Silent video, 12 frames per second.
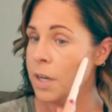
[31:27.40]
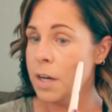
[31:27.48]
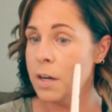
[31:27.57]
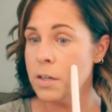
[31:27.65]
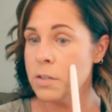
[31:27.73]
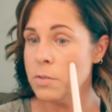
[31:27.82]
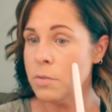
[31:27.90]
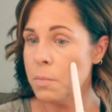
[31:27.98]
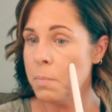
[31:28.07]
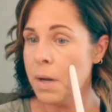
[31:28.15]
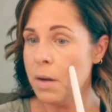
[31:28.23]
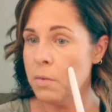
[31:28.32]
ear to
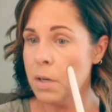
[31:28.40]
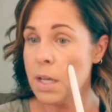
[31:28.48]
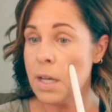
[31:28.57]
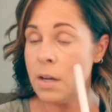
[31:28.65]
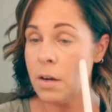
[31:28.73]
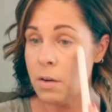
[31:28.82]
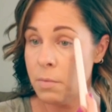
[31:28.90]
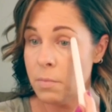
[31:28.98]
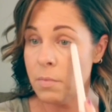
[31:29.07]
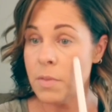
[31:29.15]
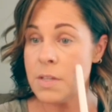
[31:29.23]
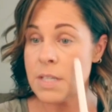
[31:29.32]
about here,
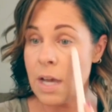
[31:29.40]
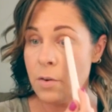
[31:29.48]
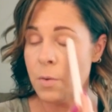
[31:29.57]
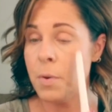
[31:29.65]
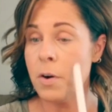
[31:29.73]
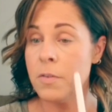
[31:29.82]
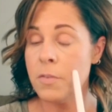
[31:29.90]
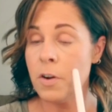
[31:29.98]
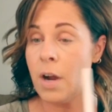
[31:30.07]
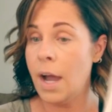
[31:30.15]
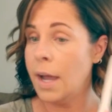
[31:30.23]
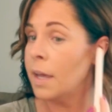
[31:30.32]
this outer part of
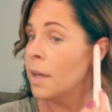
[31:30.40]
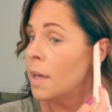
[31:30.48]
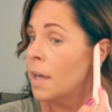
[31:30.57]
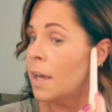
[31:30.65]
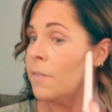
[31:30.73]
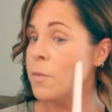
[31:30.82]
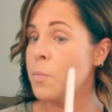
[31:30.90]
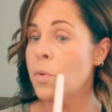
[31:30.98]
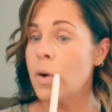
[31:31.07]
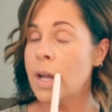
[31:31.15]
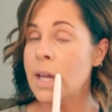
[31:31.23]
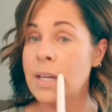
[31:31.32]
your eye. If you
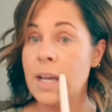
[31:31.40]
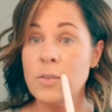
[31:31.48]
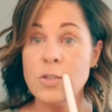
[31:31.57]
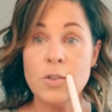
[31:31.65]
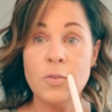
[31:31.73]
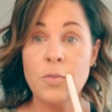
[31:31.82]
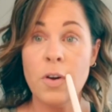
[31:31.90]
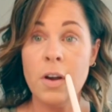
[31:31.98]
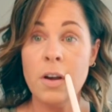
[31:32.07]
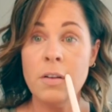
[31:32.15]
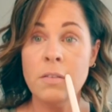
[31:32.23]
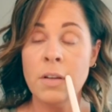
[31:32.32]
bring it down too
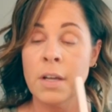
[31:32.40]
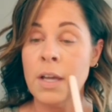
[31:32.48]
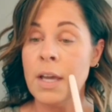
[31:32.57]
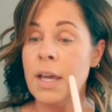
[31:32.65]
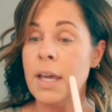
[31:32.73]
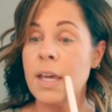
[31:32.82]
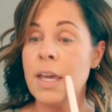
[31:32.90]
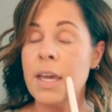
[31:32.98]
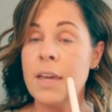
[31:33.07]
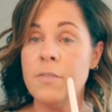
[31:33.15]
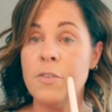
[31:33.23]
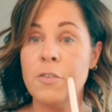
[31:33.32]
far, it can
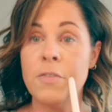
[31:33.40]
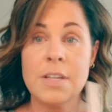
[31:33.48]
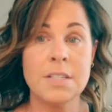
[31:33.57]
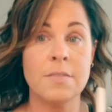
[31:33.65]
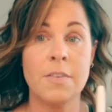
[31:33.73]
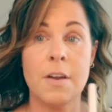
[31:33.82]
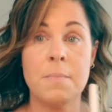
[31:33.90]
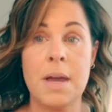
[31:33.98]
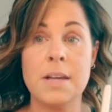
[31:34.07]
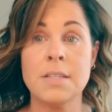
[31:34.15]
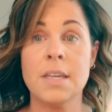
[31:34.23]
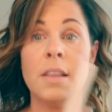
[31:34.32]
give your face a very
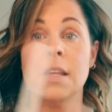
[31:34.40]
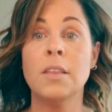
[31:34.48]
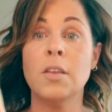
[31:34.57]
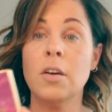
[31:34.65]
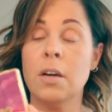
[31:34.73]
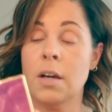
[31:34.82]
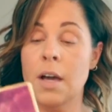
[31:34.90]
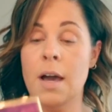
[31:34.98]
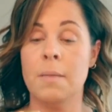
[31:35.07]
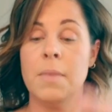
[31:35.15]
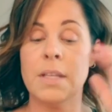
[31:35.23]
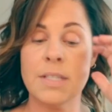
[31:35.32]
masculine look.
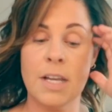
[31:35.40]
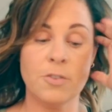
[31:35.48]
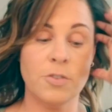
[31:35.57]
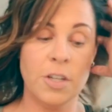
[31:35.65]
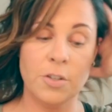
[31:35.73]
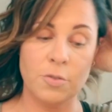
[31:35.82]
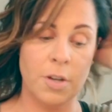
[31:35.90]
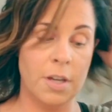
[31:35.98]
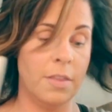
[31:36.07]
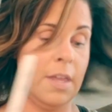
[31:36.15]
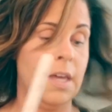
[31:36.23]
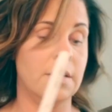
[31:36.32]
Um, that's actually a trick
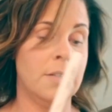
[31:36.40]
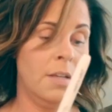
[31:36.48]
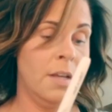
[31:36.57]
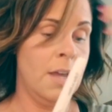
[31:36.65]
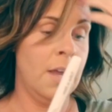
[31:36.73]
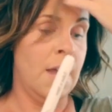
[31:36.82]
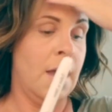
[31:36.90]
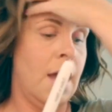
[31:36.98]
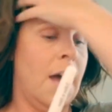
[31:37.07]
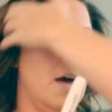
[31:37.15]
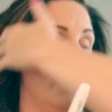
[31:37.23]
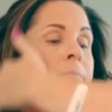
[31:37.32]
that
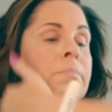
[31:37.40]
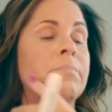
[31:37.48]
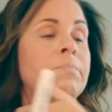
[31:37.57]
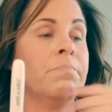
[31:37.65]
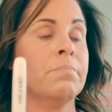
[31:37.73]
um,